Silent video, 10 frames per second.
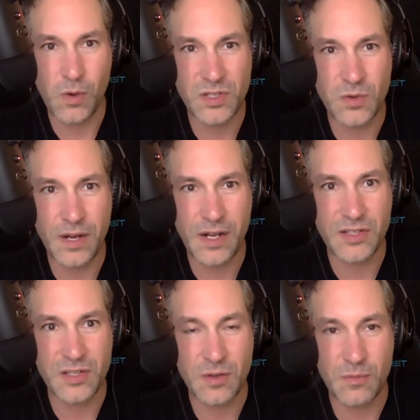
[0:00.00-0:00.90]

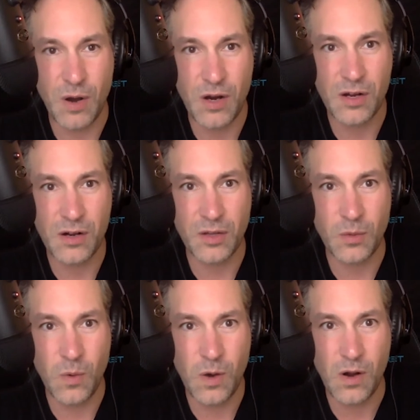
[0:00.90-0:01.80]
greatest marketer in the
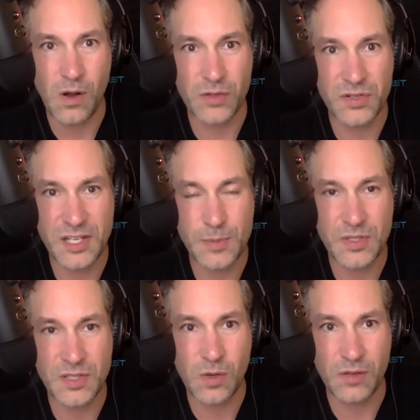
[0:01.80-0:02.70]
world or
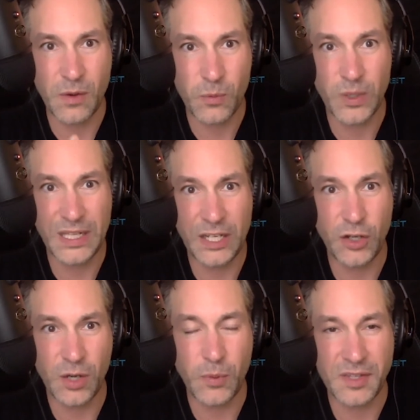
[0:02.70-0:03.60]
salesperson in the world, they're really
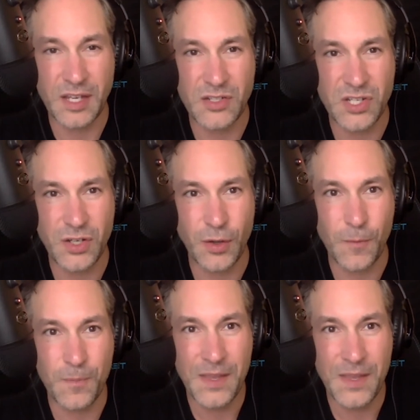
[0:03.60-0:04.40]
good at what they do.